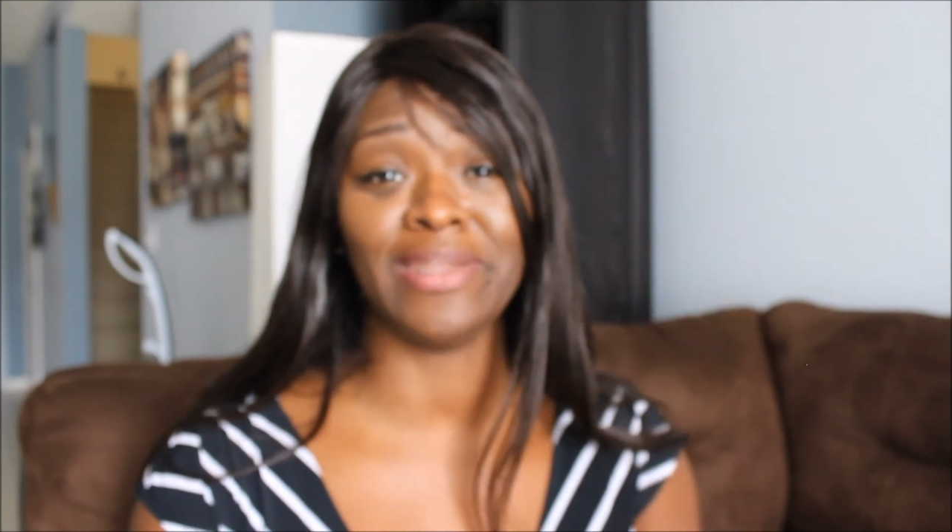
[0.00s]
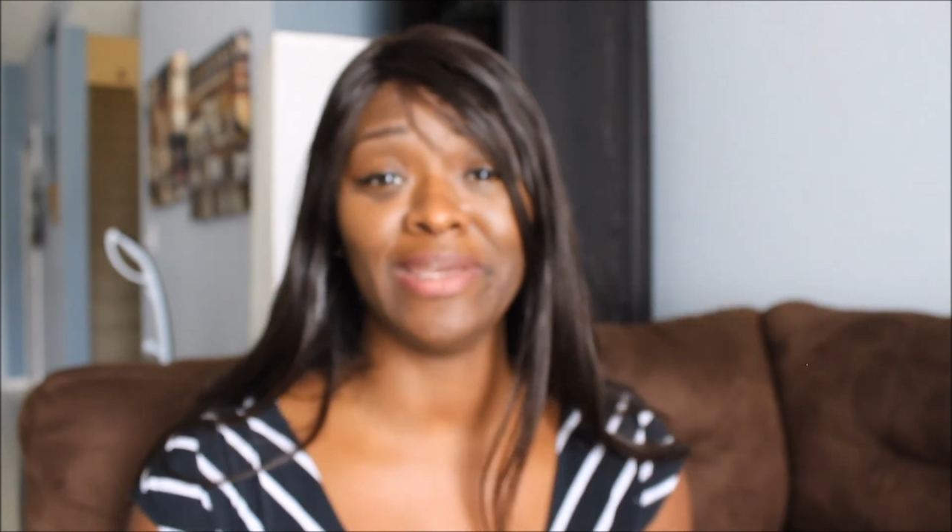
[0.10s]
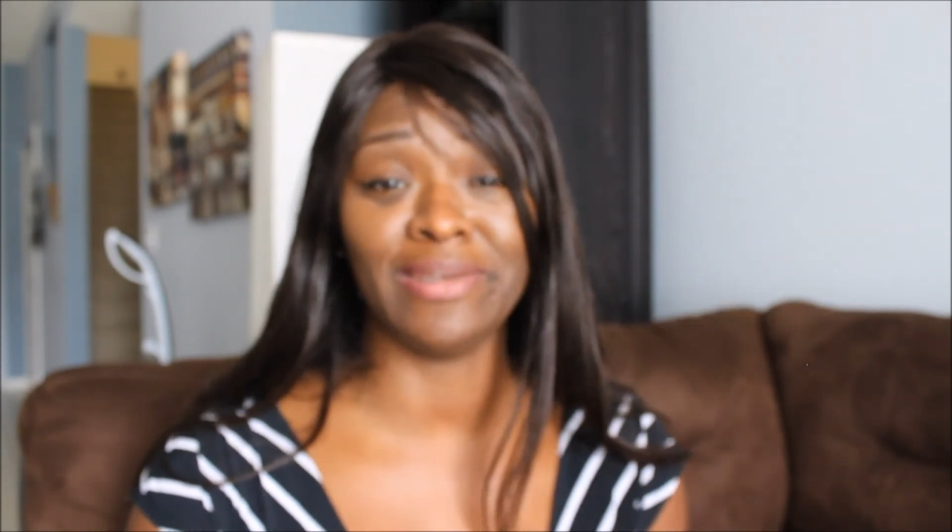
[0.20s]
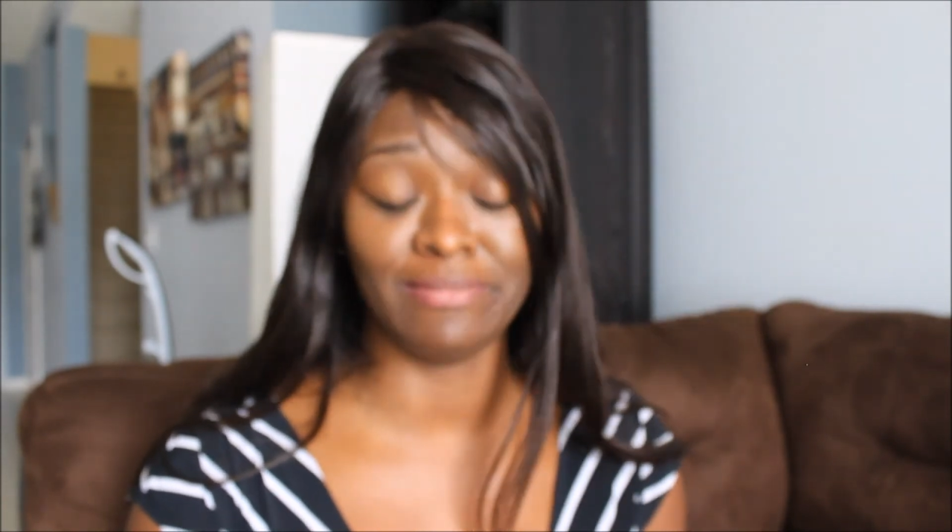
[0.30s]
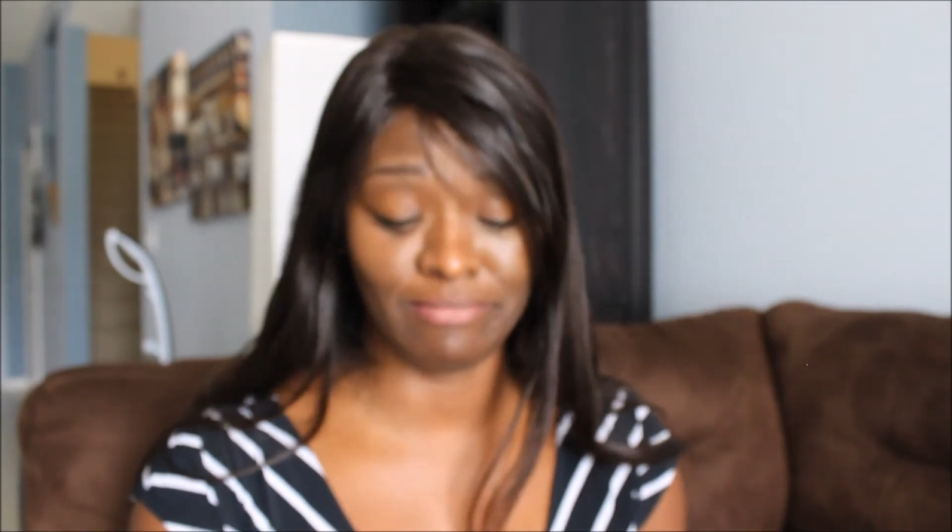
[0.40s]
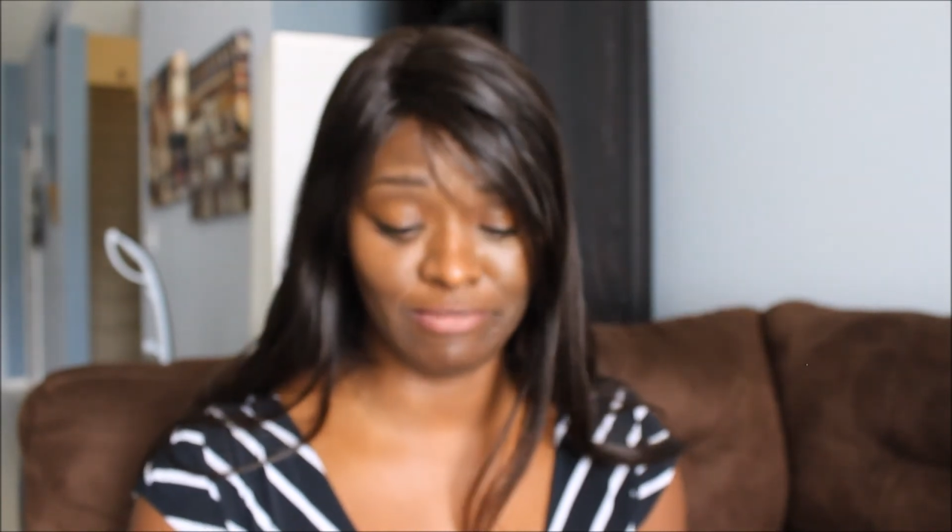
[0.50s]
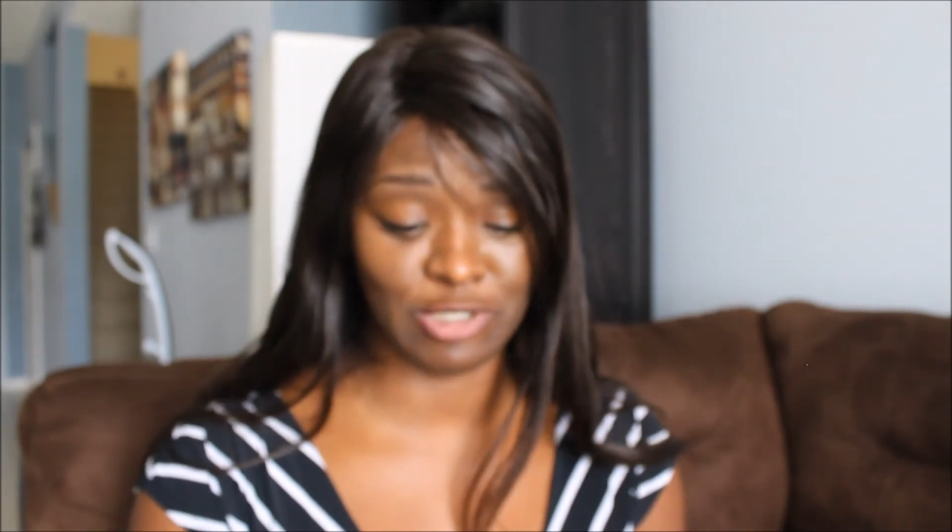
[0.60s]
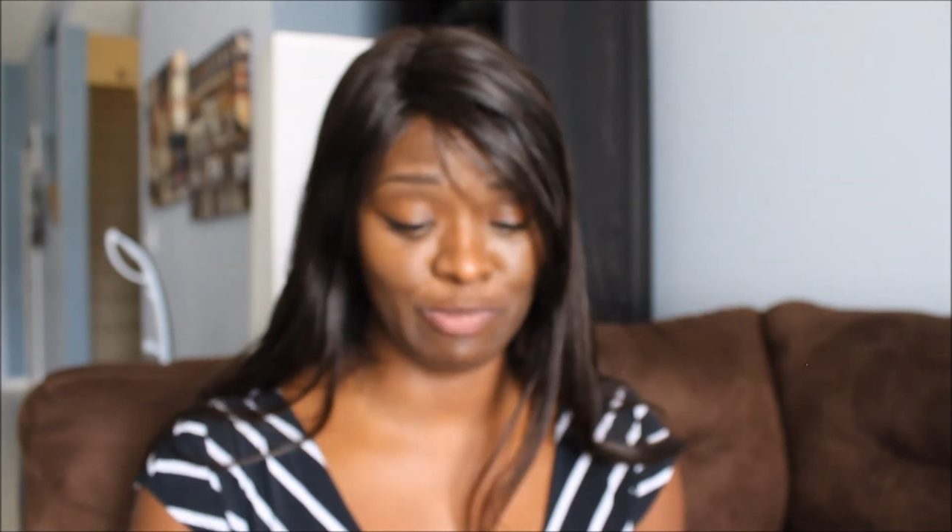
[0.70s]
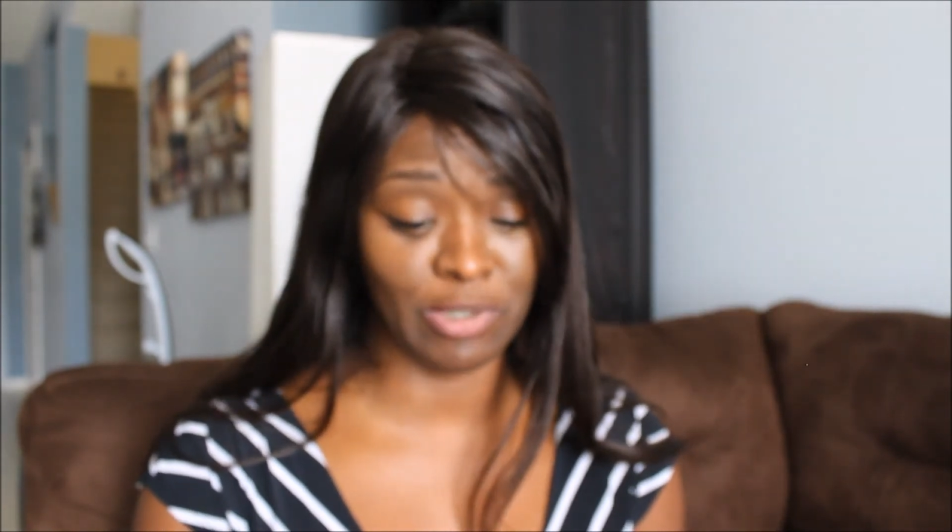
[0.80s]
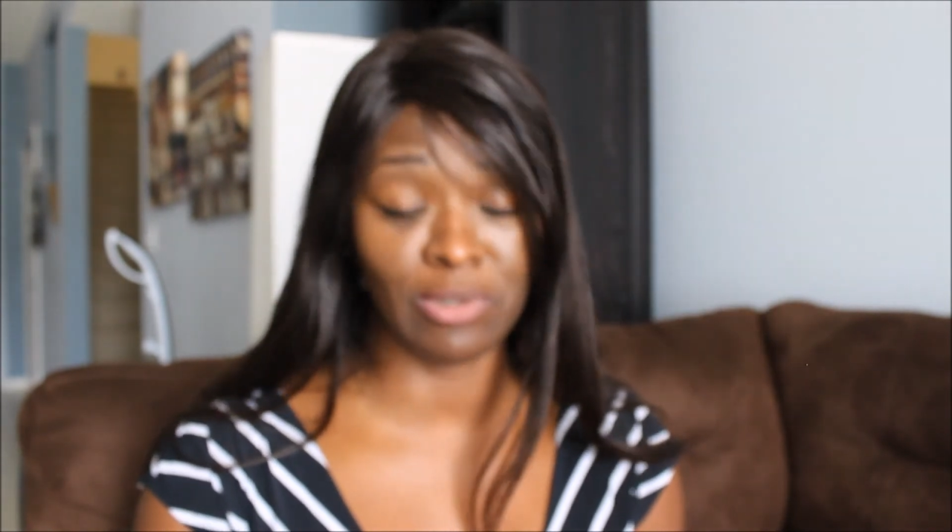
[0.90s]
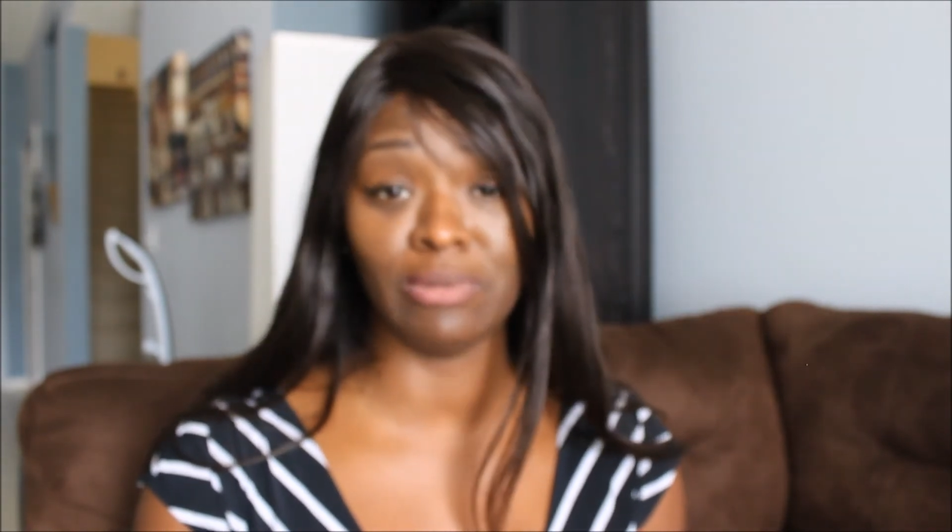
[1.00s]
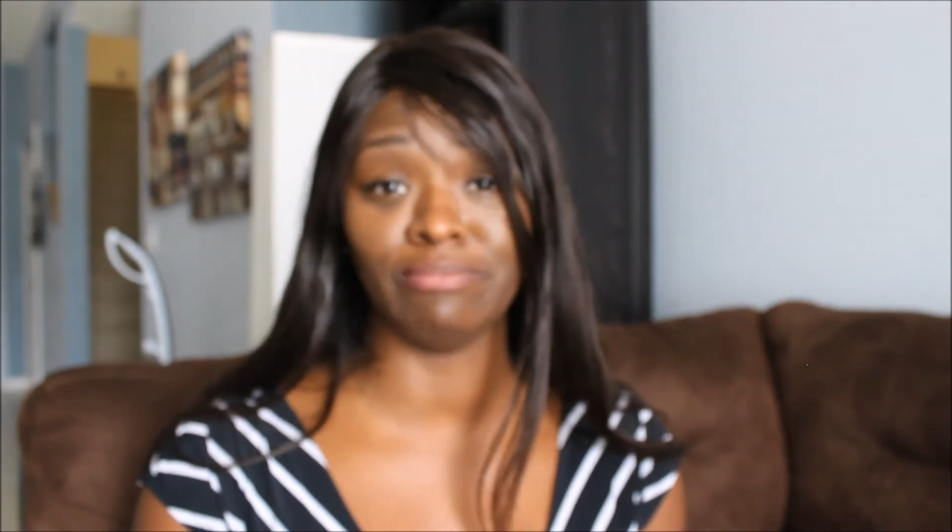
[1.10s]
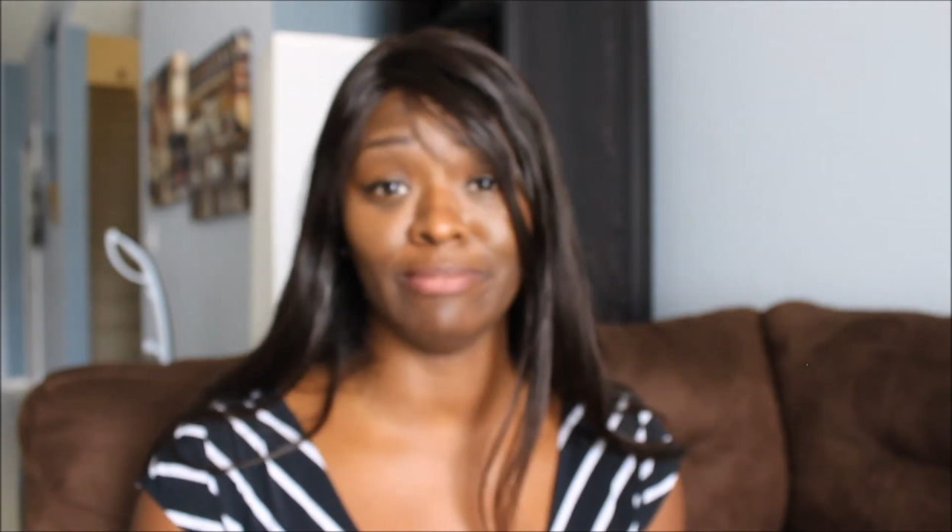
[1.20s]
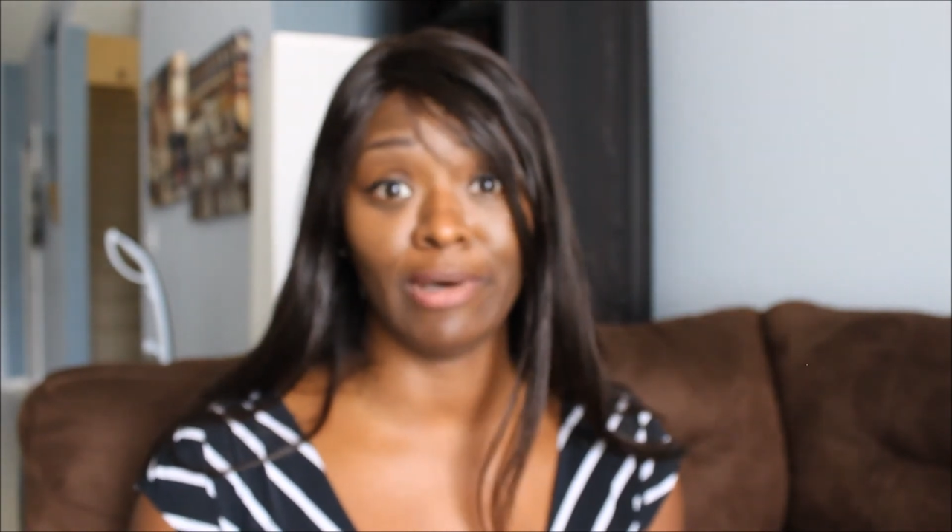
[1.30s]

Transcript: and spill